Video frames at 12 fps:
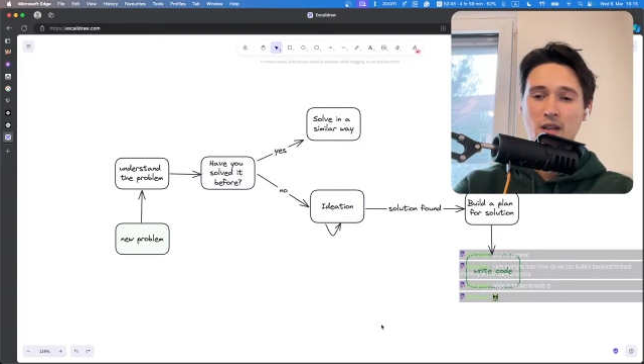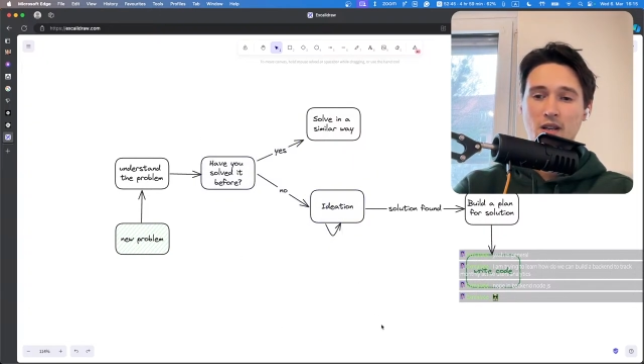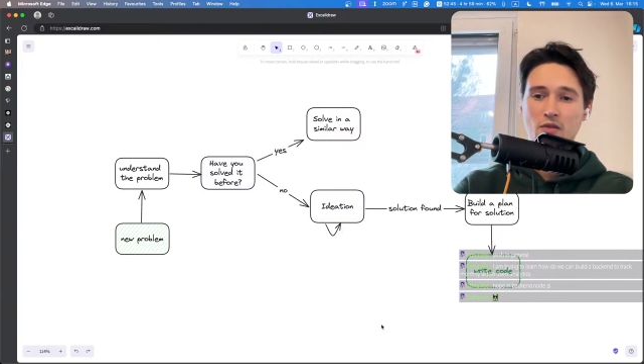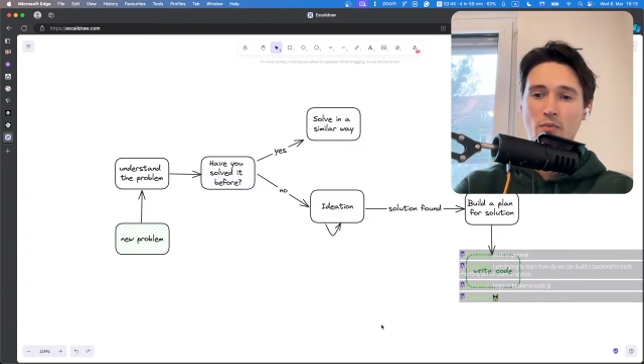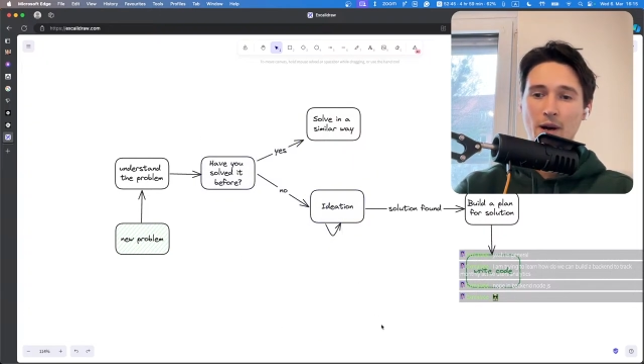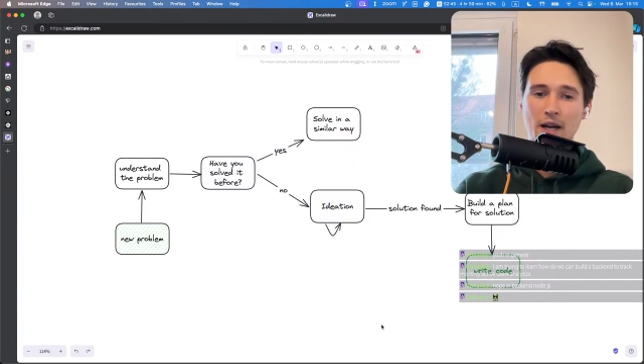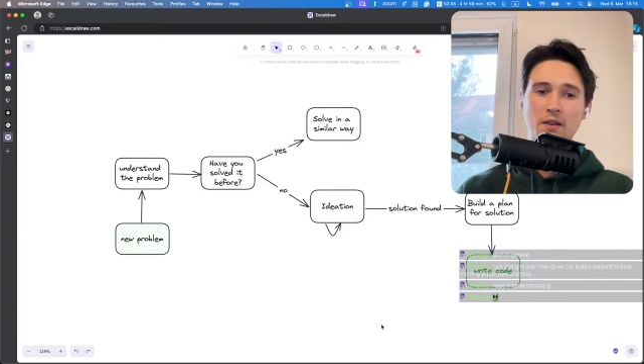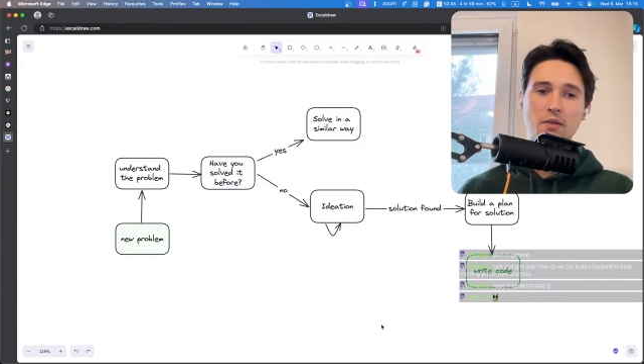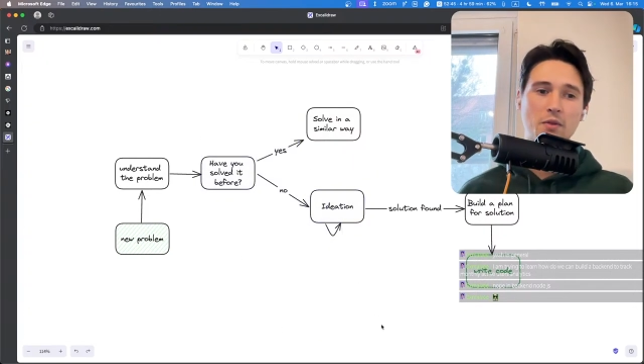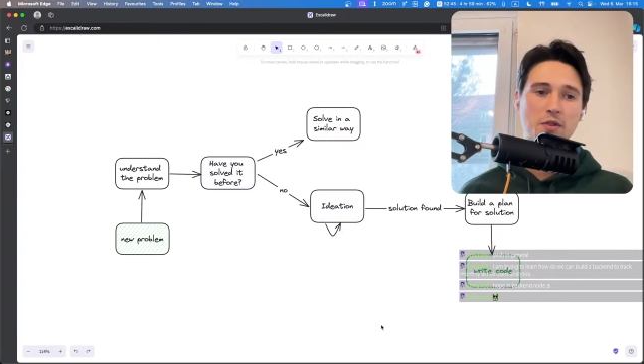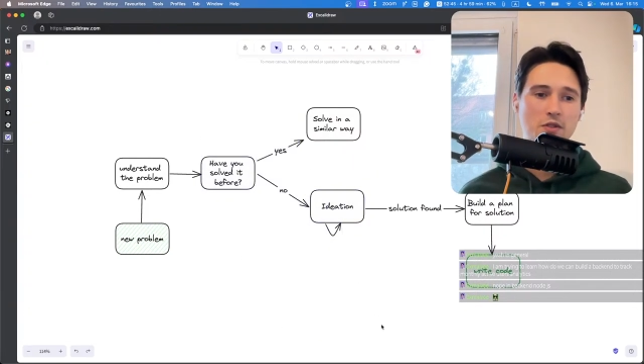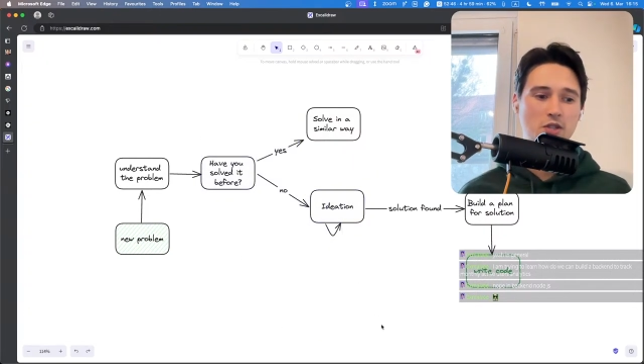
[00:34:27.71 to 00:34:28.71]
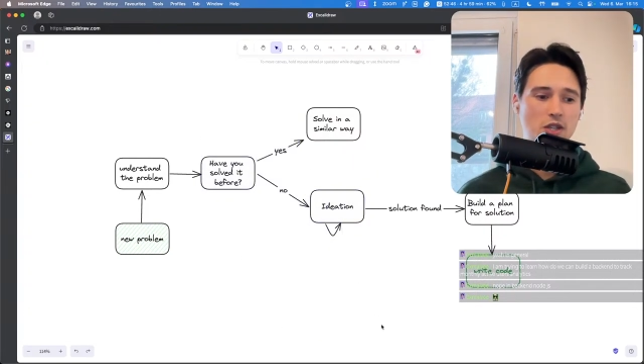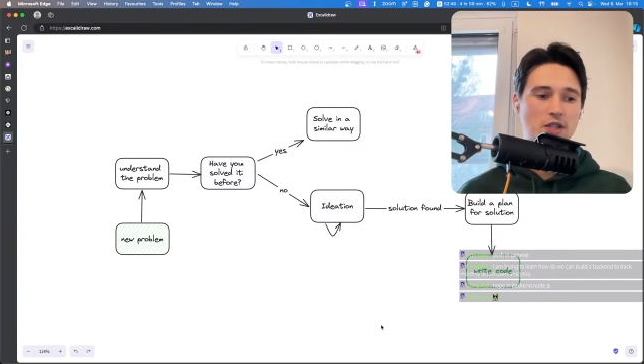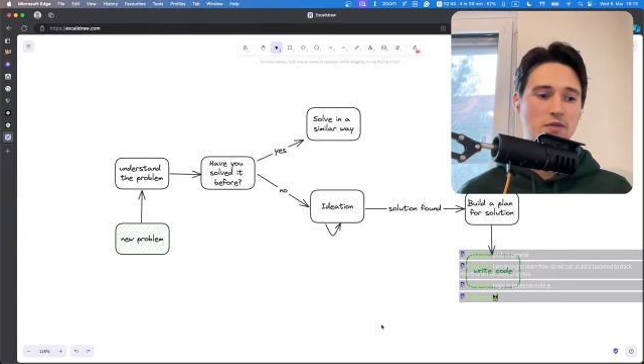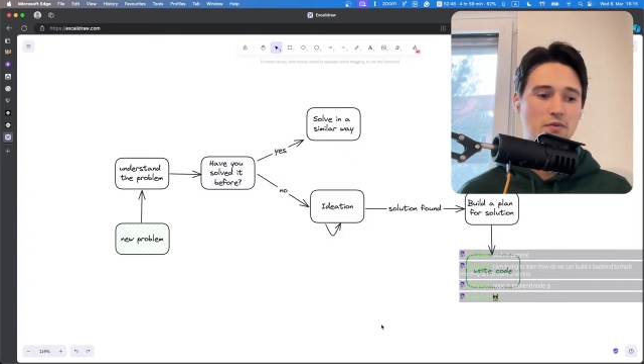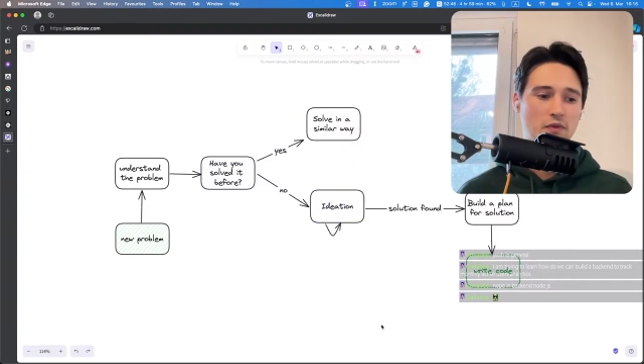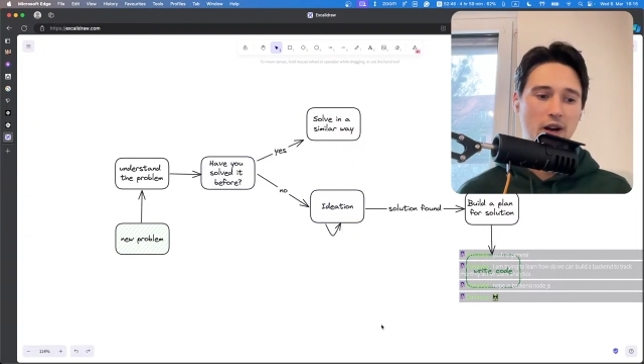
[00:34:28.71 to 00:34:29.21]
You might also
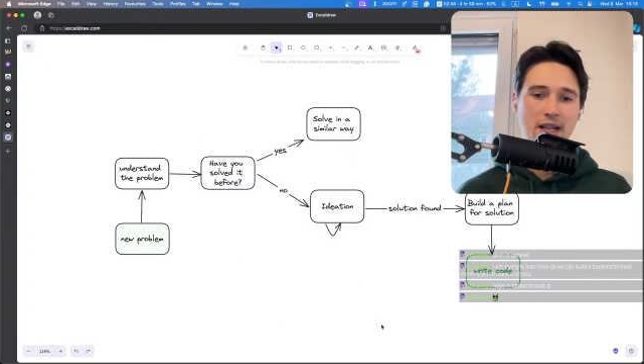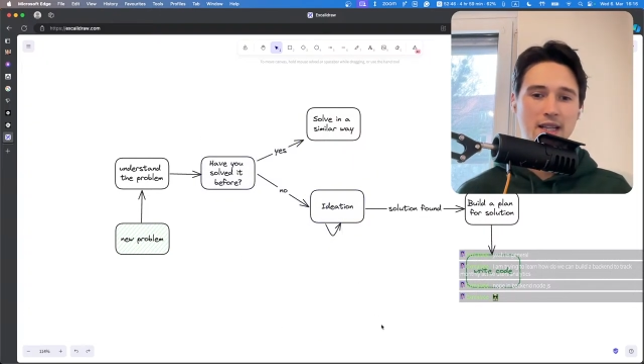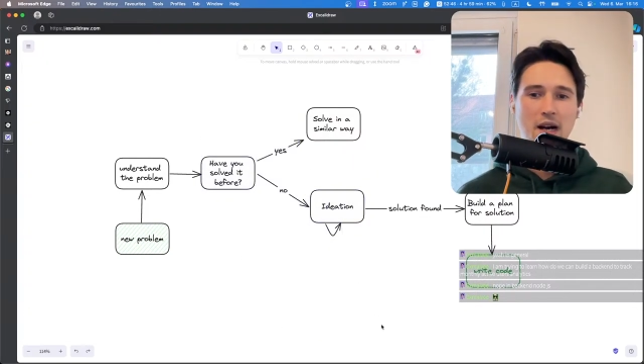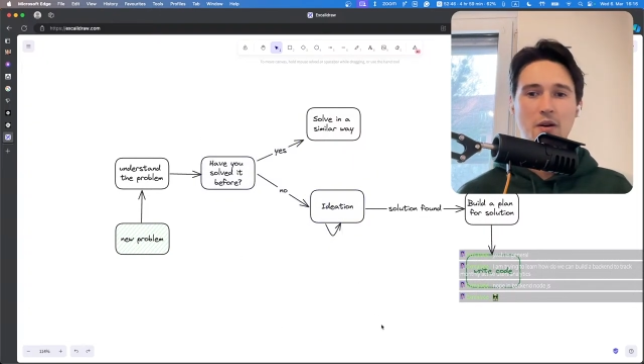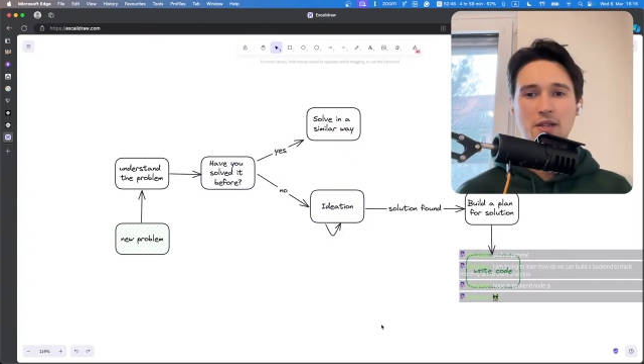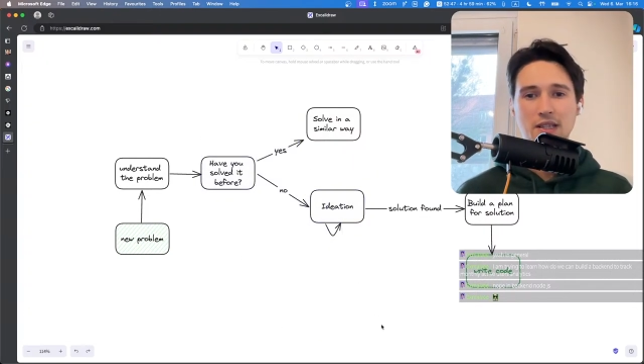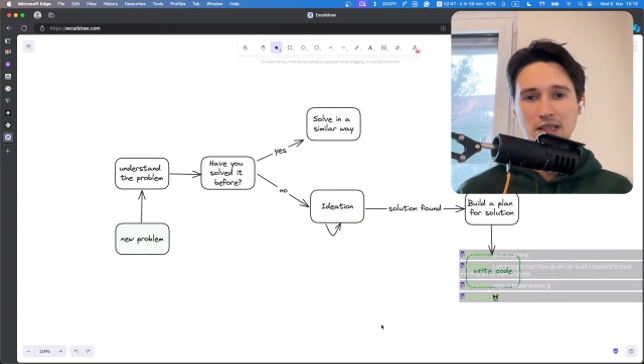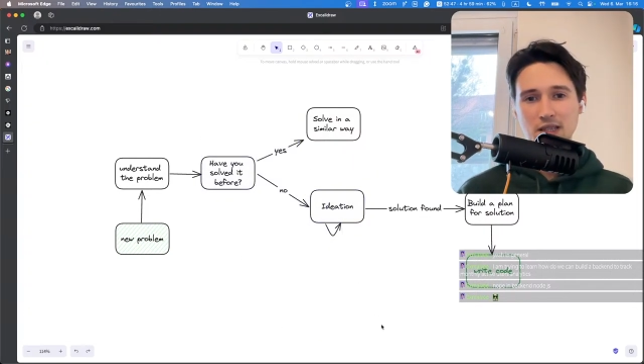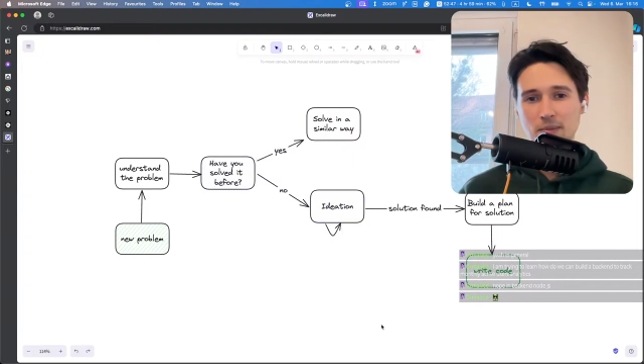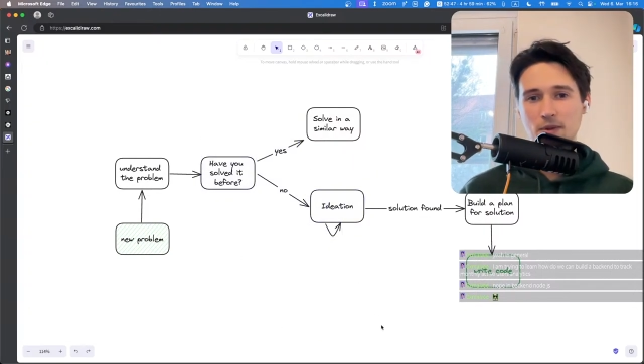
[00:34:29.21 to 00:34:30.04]
just write down a little